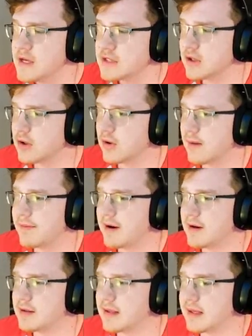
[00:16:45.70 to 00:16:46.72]
So
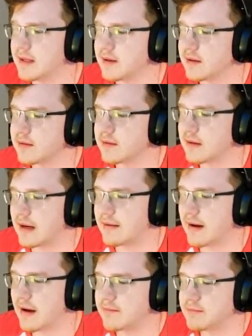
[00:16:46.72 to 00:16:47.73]
apparently,
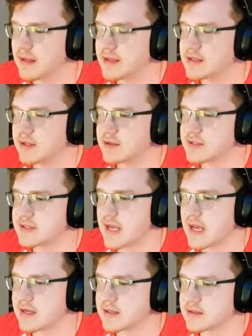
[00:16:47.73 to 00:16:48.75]
I, am led to
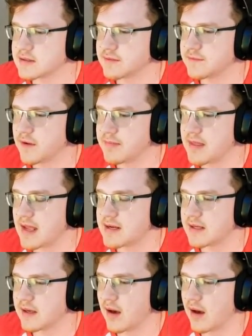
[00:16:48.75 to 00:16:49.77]
understand from the
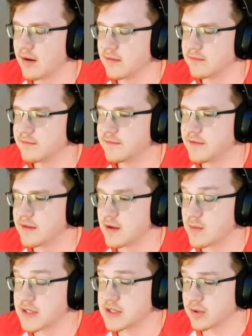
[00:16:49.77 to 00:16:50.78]
ending of the
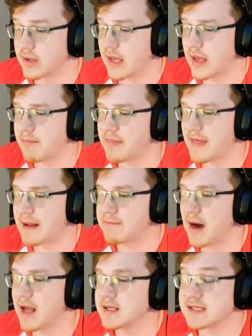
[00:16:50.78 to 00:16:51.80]
original game that
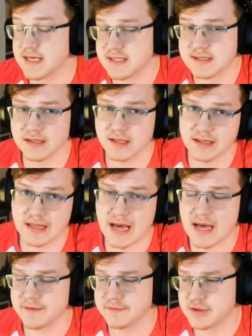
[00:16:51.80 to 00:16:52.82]
Miles is still
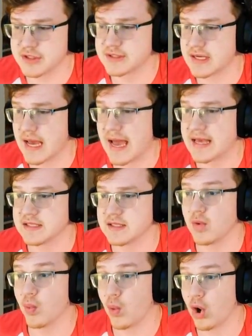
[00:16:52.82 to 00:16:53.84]
alive, just as
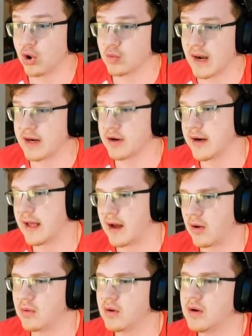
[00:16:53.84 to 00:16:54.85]
the Walrider
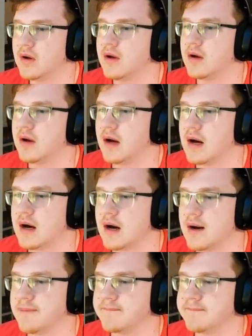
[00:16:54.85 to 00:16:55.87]
now.
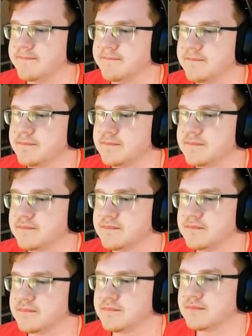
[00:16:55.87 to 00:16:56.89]
Um,
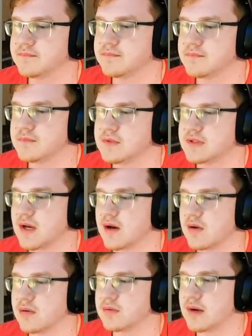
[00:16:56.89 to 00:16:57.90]

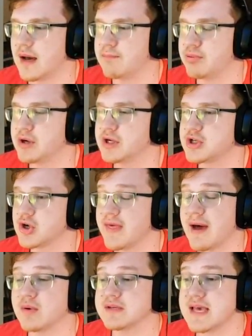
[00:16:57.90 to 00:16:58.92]
so I'm pretty sure
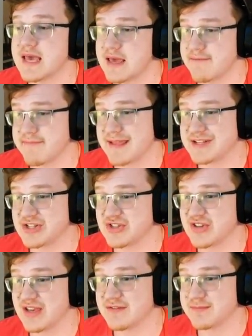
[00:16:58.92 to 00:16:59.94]
that was him that just
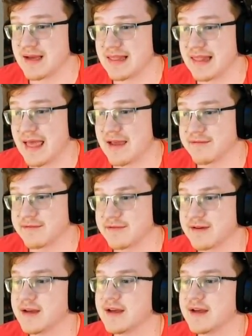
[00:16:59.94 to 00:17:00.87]
saved my life.